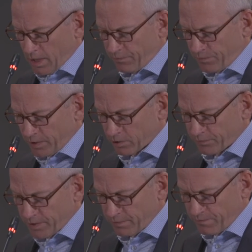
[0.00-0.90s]
a figure
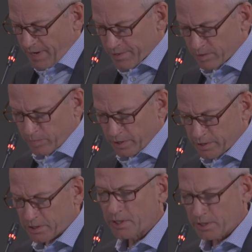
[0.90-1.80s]
for the fathomless